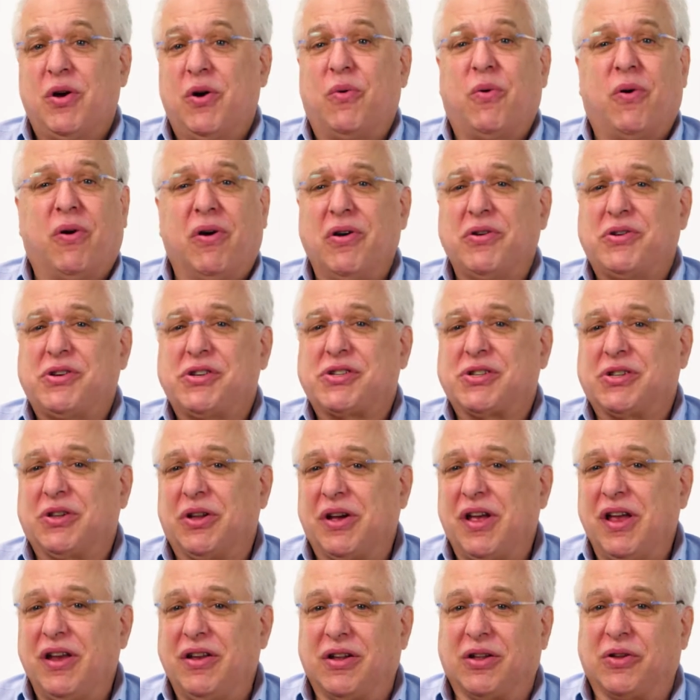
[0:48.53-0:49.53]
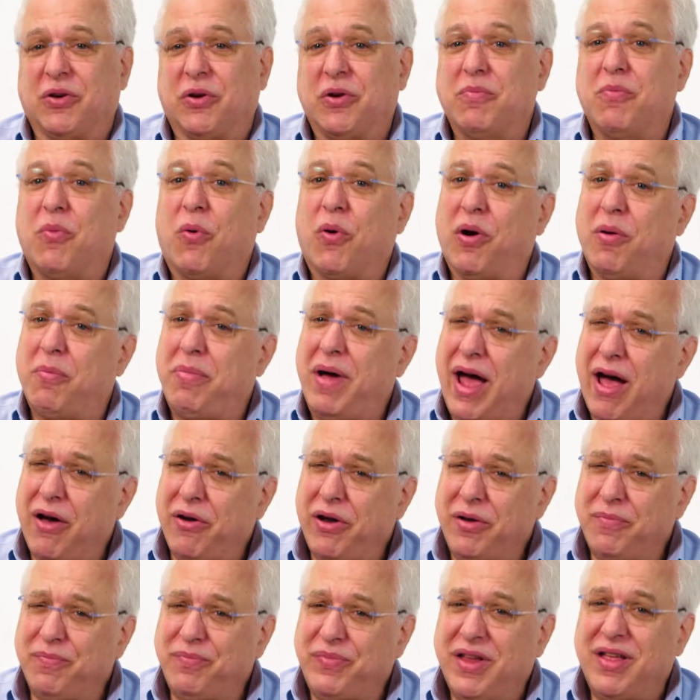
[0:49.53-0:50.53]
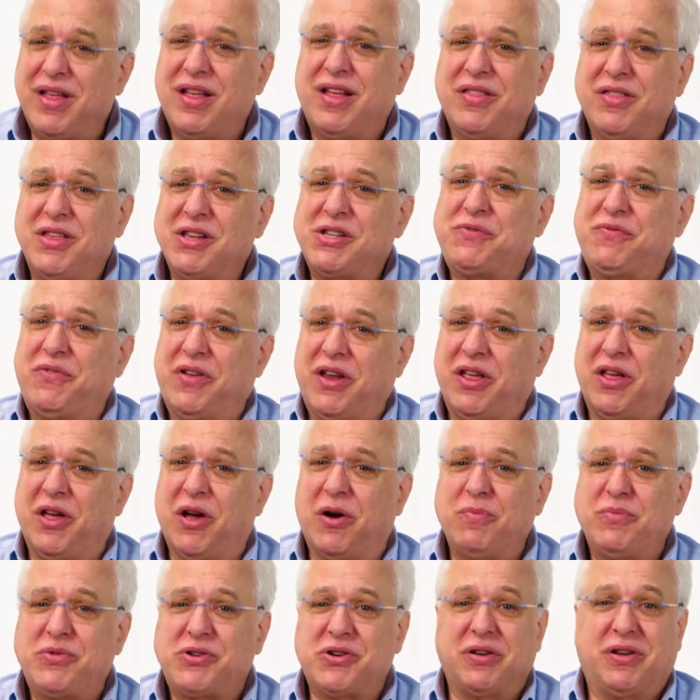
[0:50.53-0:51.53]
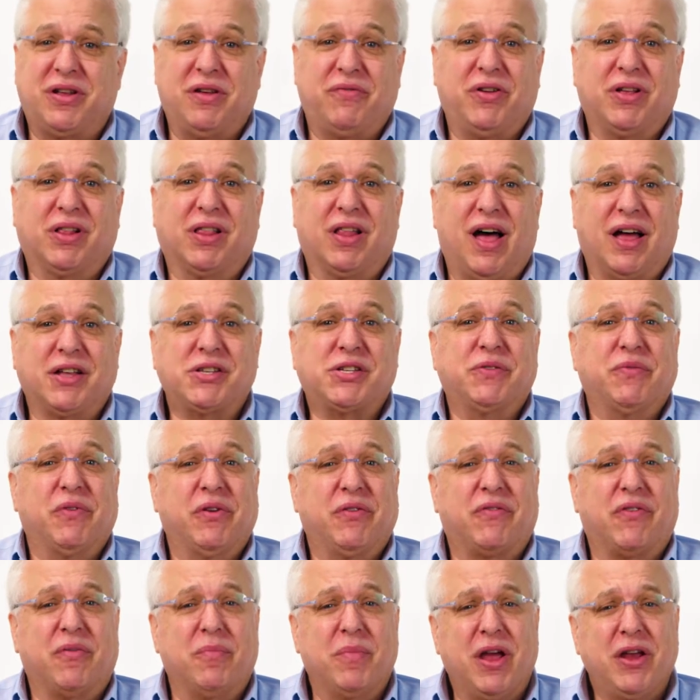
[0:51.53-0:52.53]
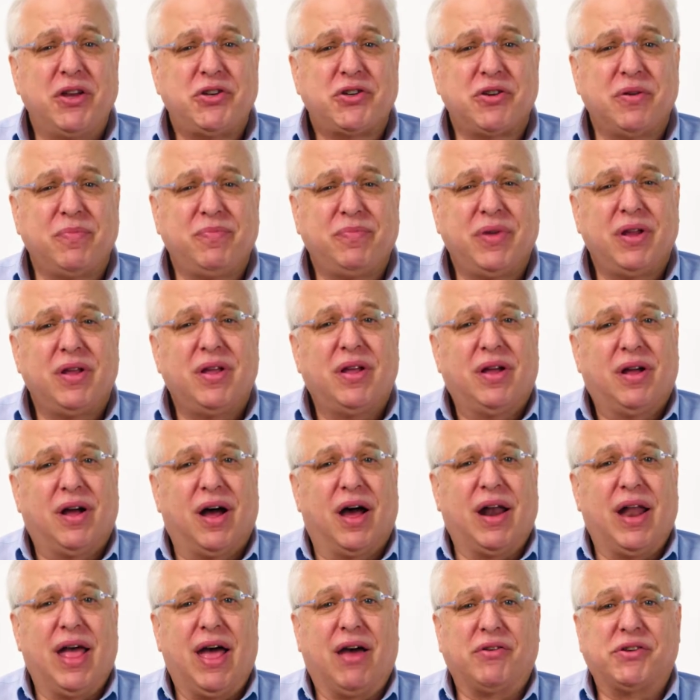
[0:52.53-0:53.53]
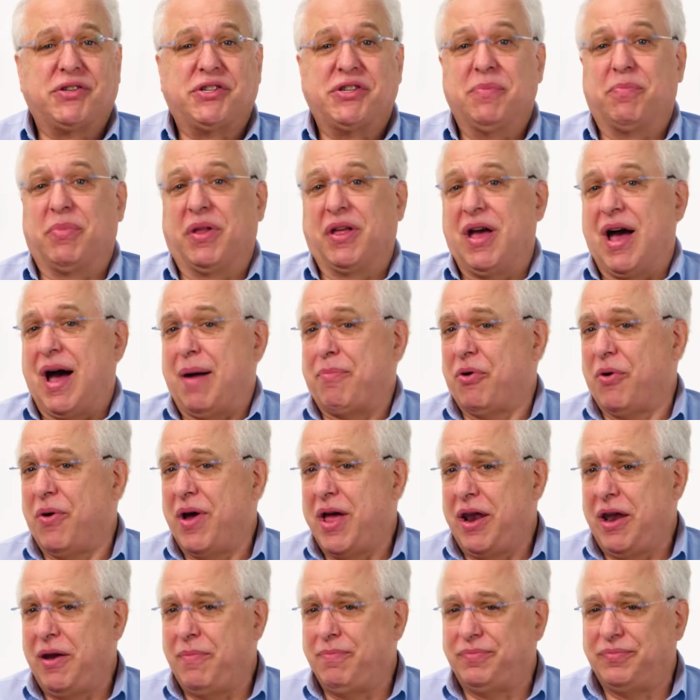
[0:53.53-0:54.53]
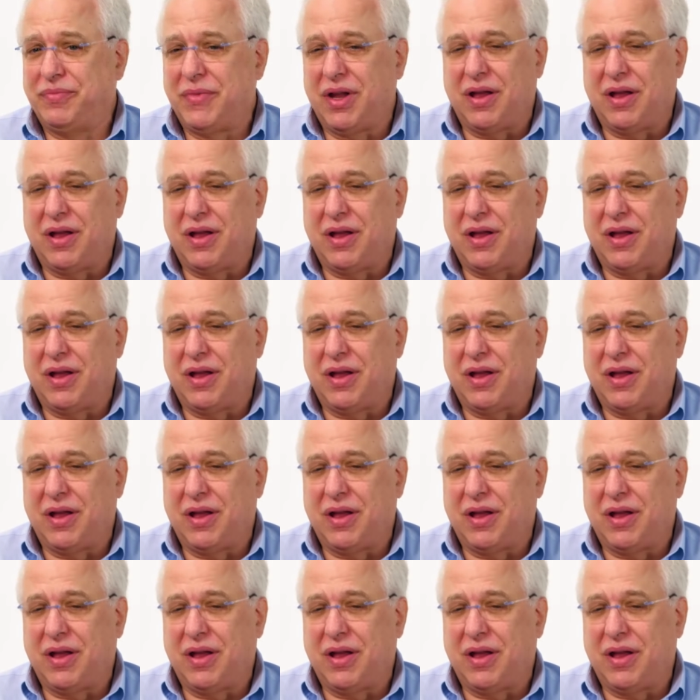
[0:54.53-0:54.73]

or are just looking to learn more about it, this video should give you lots of information on how to simply operate it,